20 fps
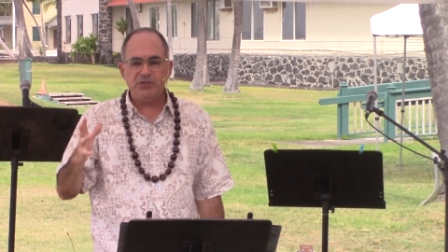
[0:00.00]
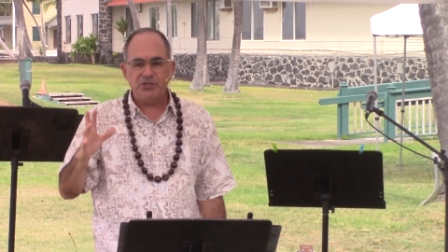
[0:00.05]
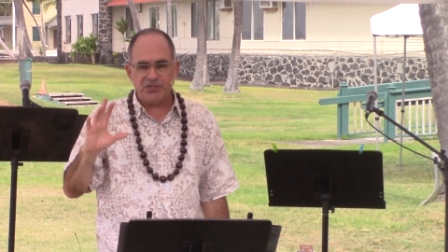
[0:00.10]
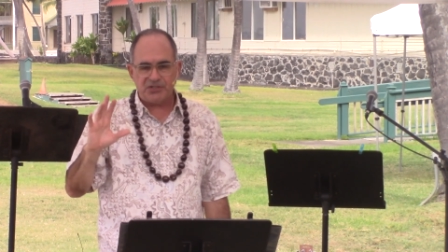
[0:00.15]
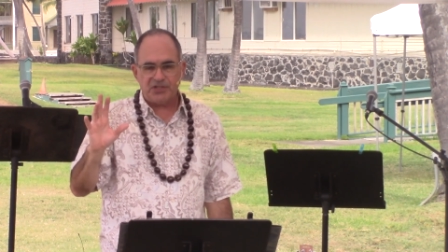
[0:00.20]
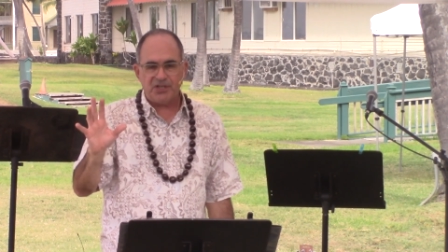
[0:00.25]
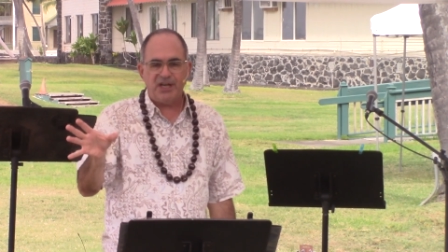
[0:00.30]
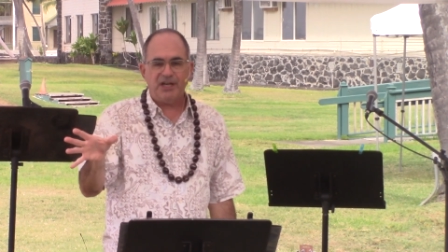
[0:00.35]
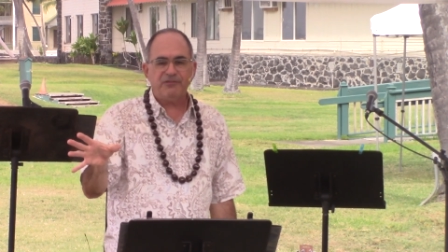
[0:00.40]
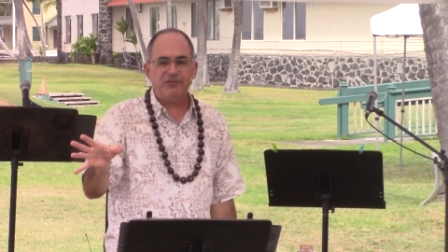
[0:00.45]

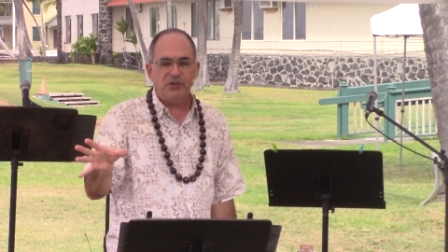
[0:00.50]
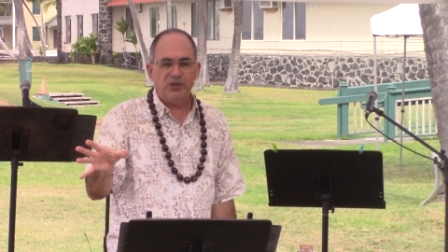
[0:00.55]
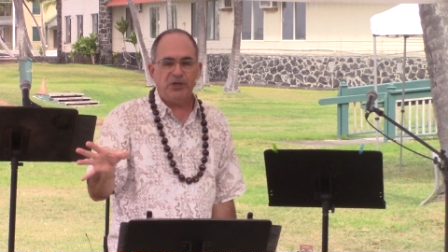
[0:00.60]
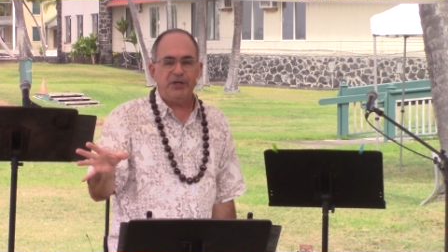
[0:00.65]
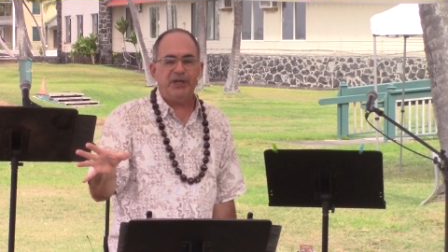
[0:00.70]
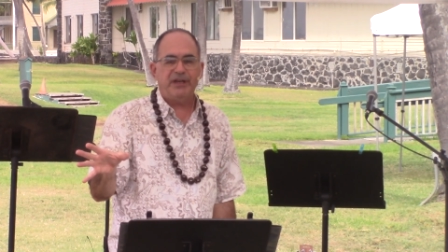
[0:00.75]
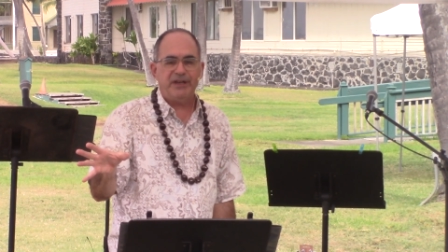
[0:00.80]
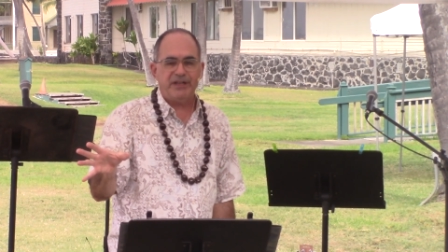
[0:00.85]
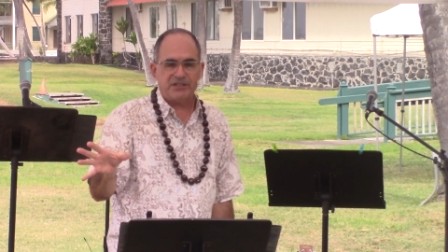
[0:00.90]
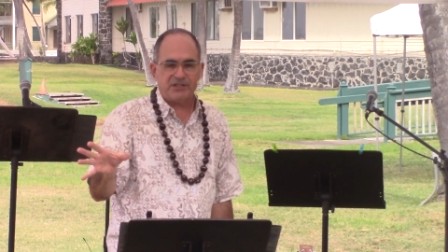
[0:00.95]
just enough
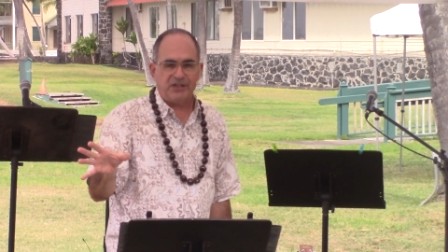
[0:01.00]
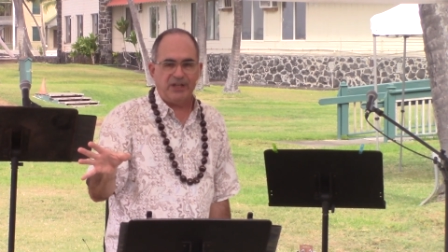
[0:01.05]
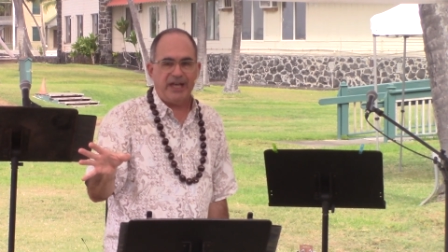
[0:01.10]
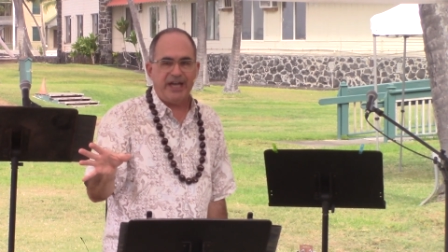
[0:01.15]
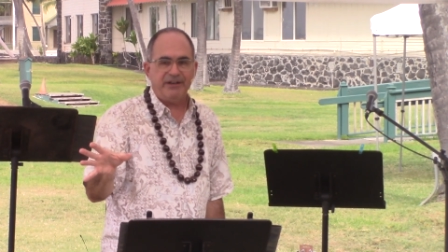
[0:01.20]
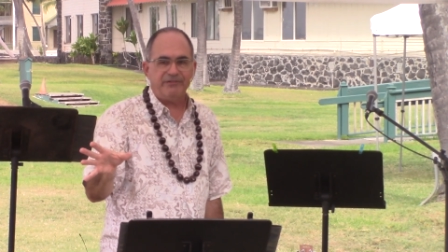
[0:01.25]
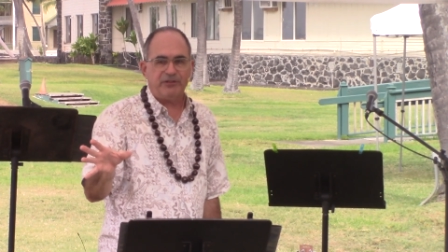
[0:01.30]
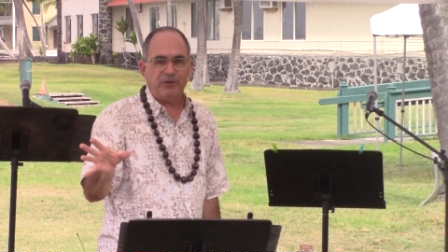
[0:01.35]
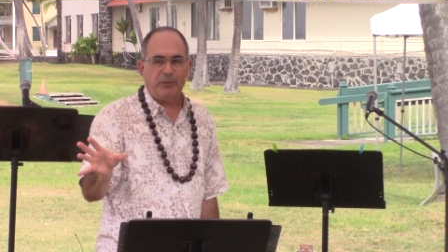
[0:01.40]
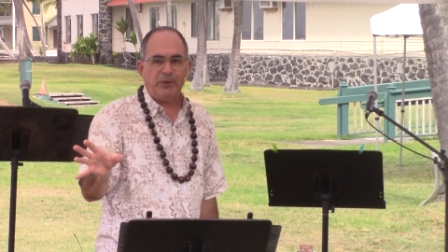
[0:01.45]
good in this
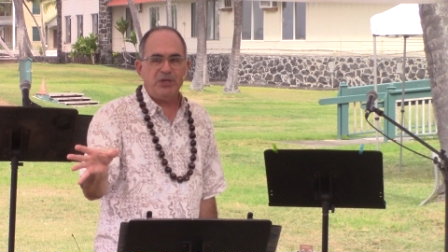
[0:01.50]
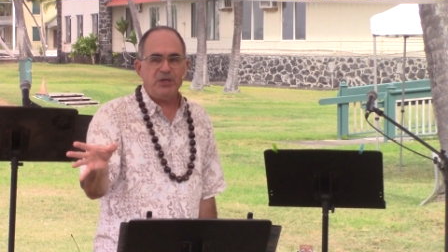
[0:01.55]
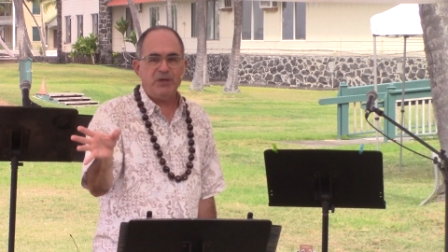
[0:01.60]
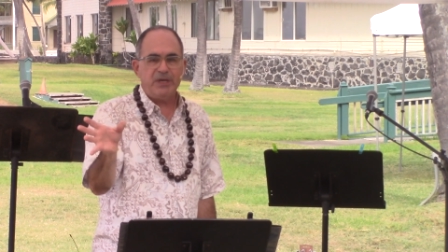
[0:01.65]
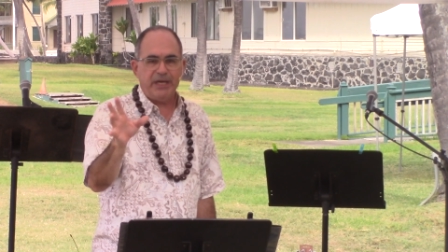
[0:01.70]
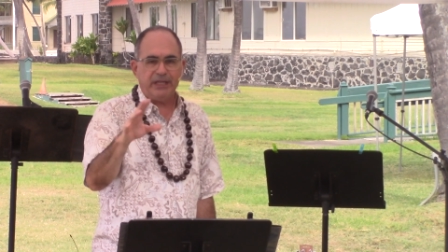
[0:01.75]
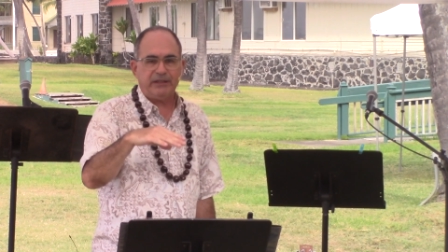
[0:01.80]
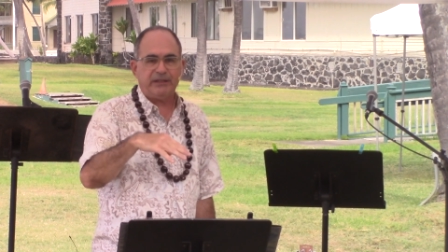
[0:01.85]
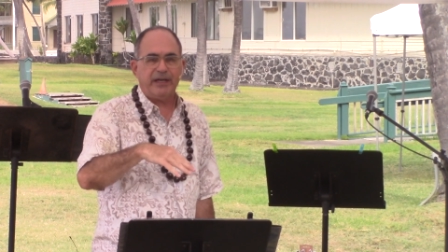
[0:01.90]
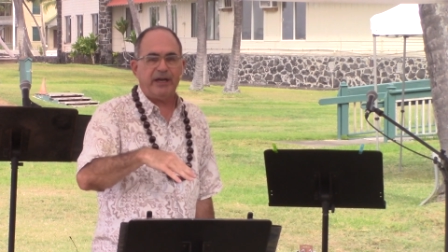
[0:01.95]
life that when you
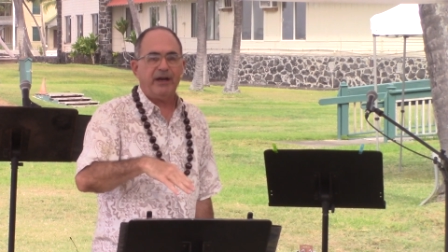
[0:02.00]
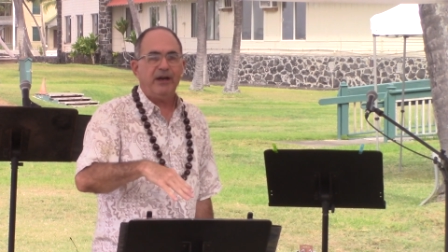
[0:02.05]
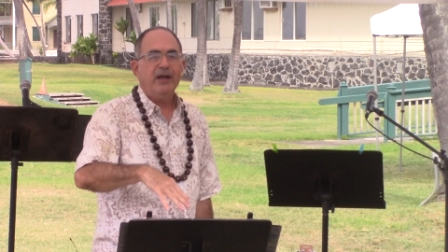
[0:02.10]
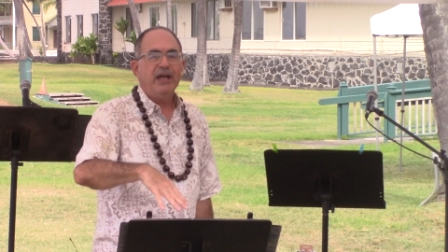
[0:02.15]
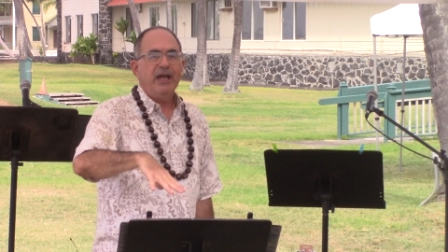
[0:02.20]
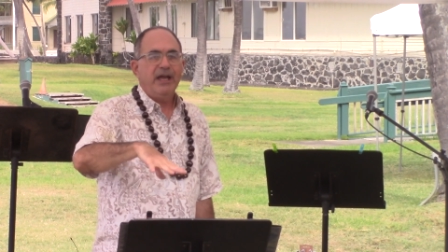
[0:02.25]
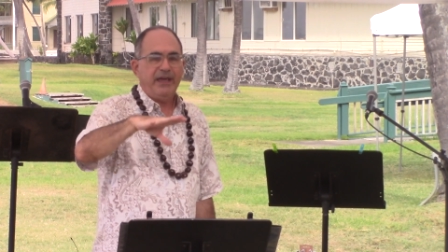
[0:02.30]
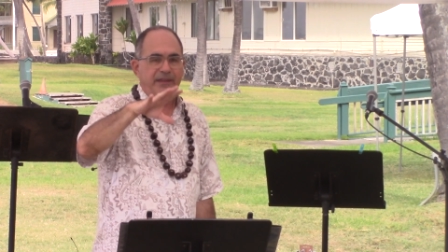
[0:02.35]
get there